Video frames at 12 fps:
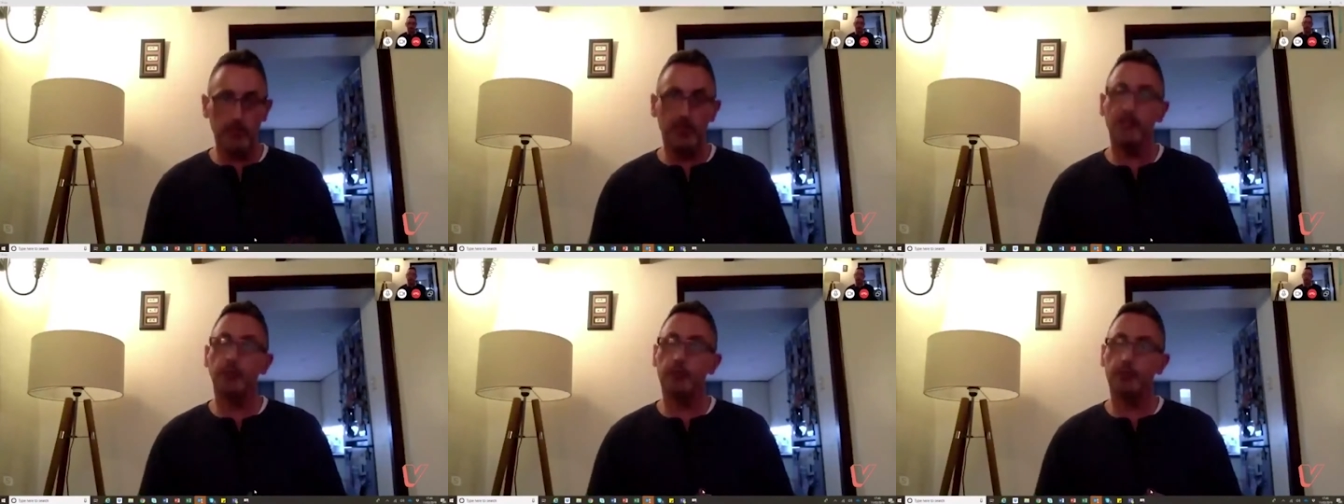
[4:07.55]

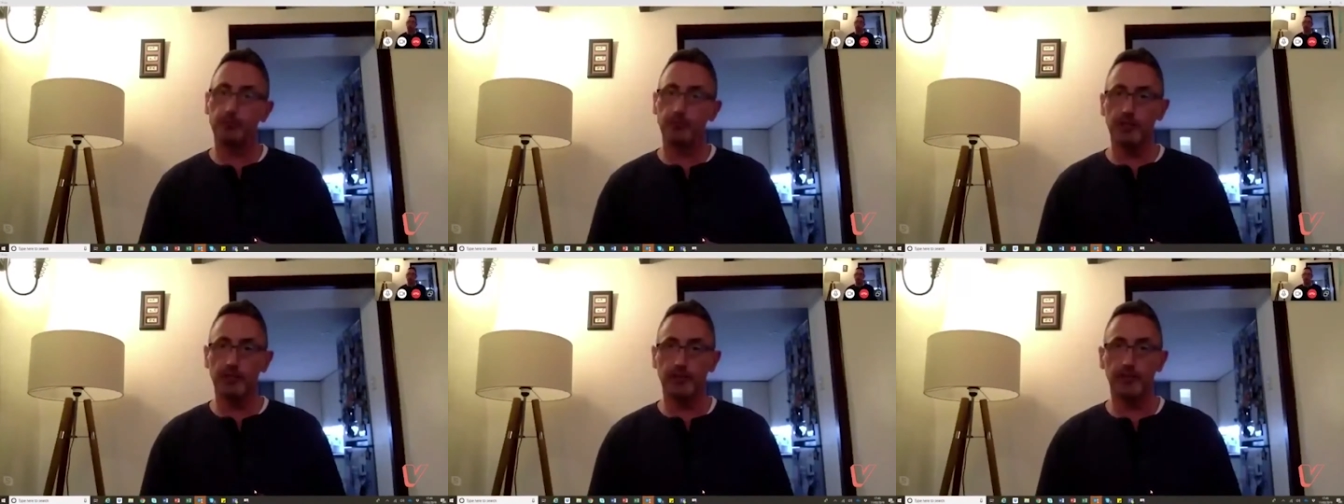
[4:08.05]
Unless people
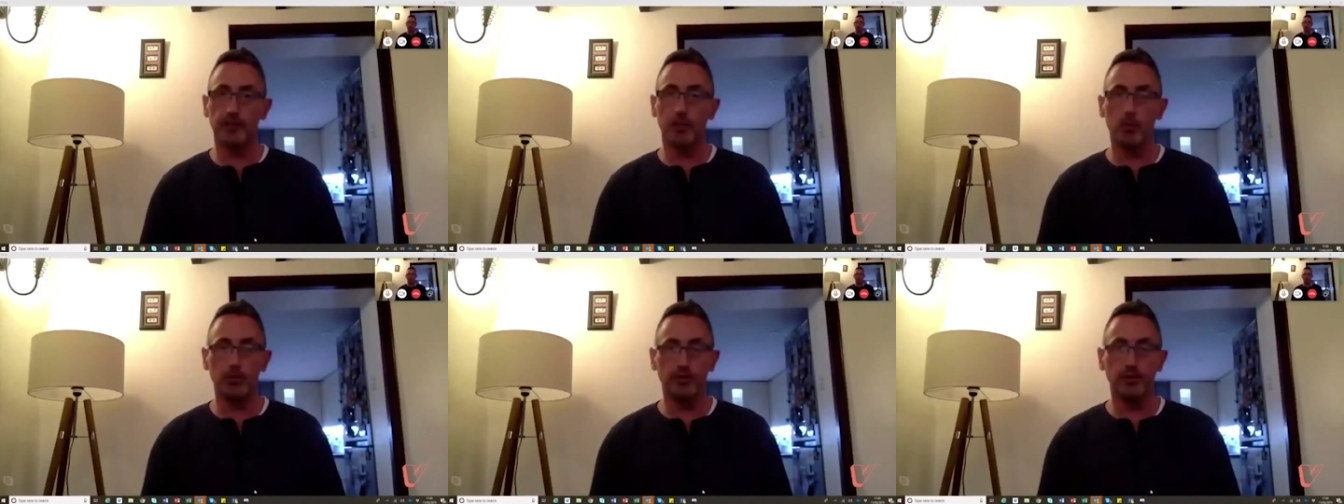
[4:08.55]
really understand
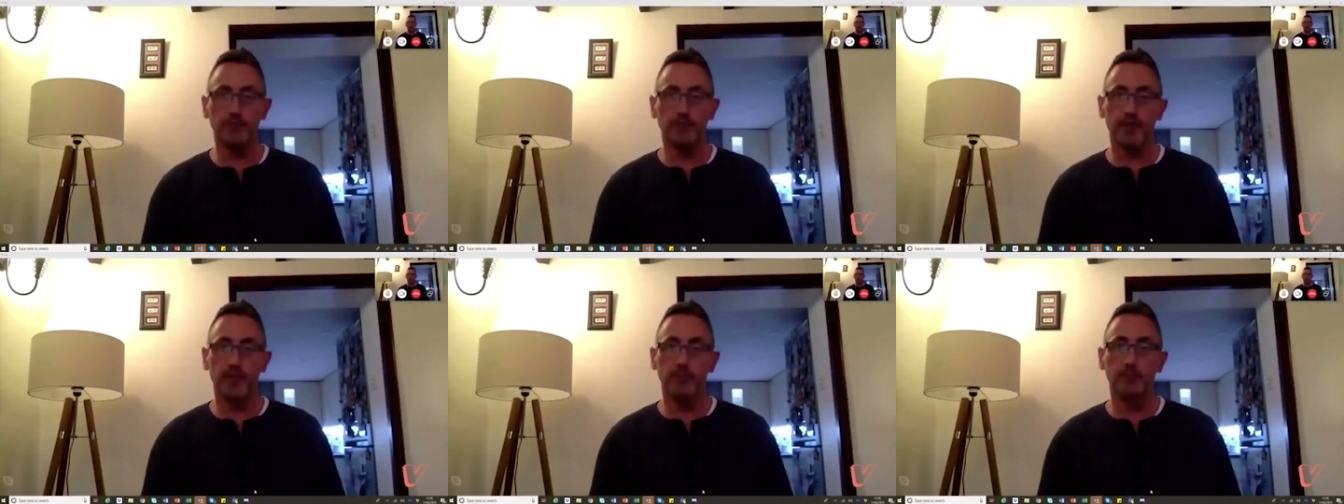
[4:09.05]
what's in it for
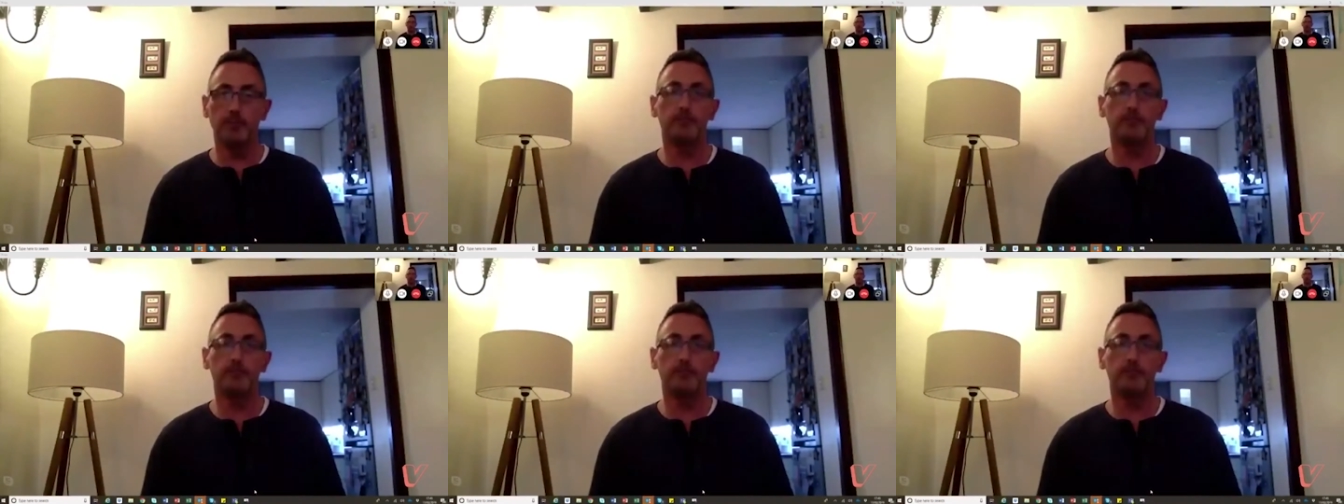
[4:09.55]
them,